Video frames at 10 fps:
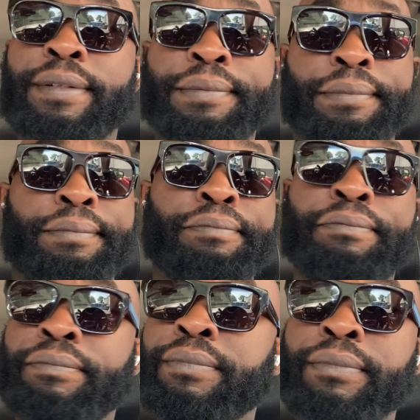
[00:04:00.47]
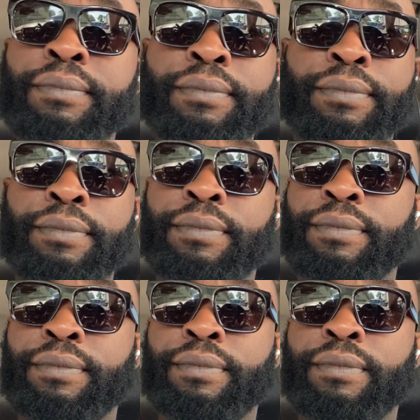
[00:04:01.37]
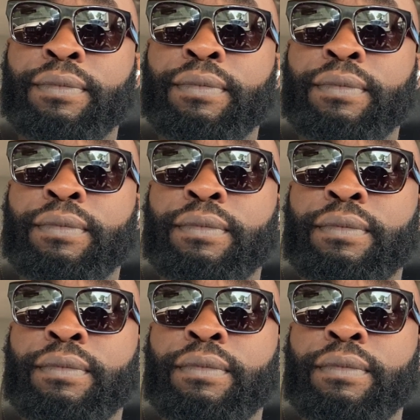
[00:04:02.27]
Nothing is said.